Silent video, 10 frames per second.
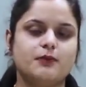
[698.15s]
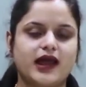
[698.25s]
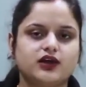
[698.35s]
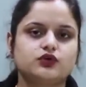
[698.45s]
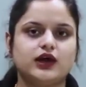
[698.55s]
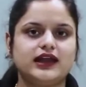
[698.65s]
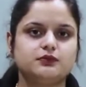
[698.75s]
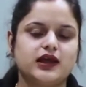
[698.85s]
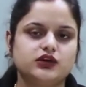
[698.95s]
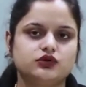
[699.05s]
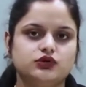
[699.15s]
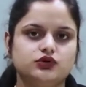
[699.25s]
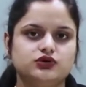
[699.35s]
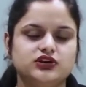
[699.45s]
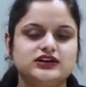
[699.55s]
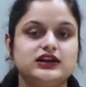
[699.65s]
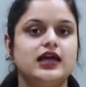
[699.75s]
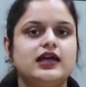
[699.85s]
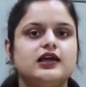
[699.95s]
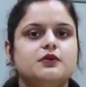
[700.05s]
macro and micronutrient,